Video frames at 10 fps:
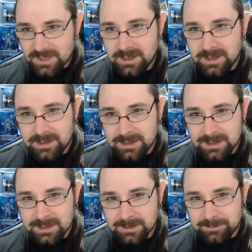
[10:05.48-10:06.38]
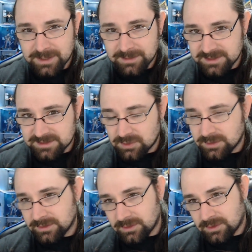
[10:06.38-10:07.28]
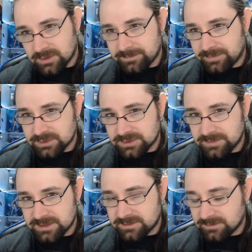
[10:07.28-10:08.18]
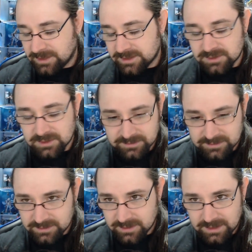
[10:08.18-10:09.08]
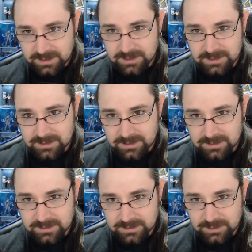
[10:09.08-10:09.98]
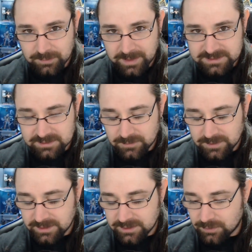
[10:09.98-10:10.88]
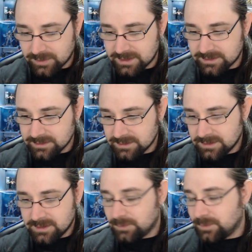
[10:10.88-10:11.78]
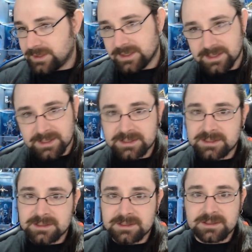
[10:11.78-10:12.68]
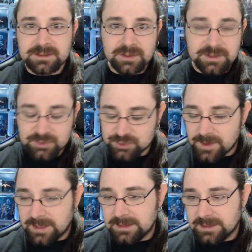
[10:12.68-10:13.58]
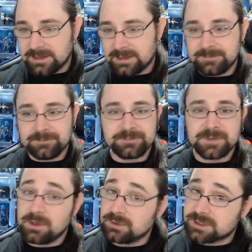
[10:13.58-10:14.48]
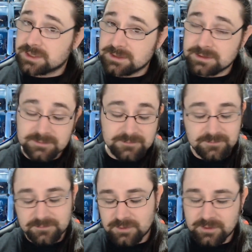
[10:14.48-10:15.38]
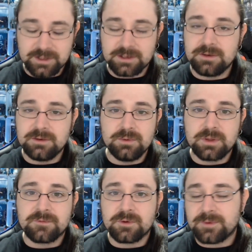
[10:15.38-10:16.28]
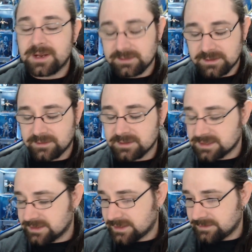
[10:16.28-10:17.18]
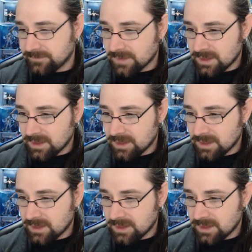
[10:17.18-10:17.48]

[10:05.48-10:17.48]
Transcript: pre-BlizzCon or post-BlizzCon new patch with the new raid, with the usual launching for the looking for raid and things like that.